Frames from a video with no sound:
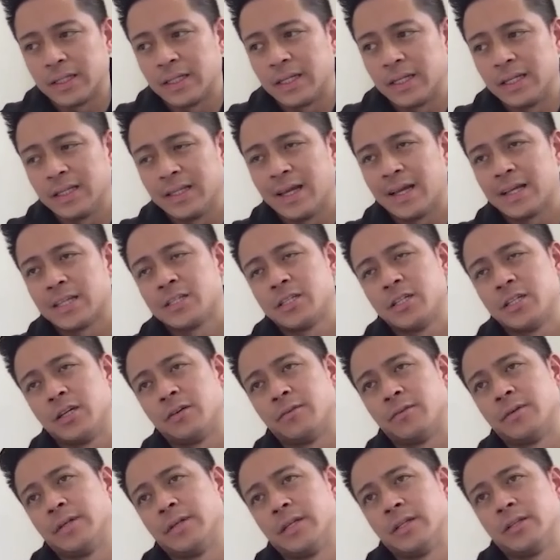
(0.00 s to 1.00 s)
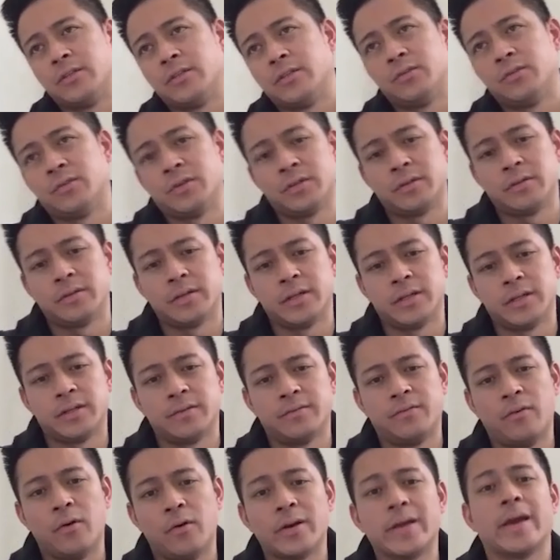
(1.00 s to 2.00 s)
And uh, last year we did
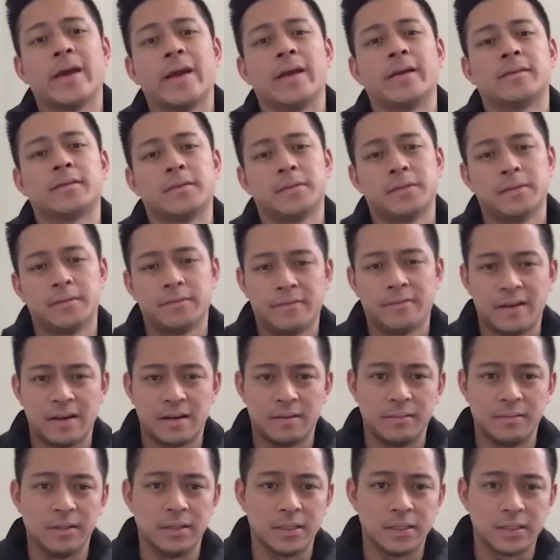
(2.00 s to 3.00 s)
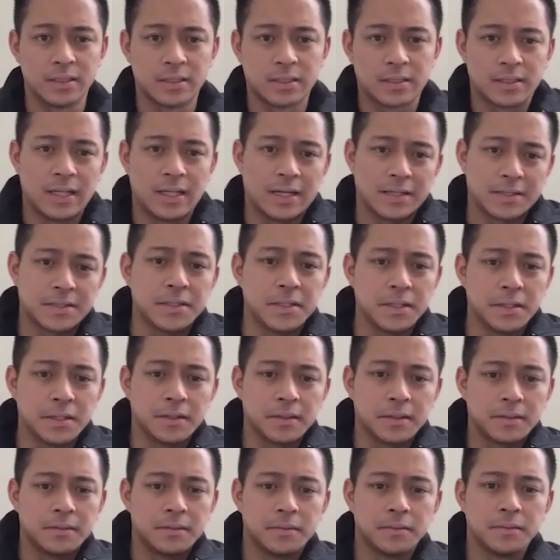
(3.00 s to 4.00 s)
248 families last
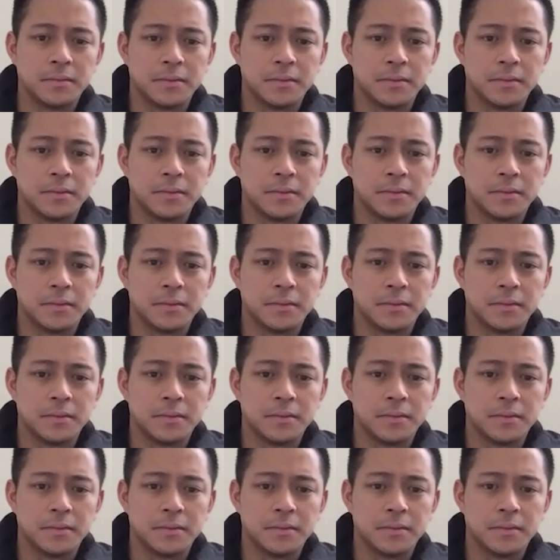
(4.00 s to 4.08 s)
year.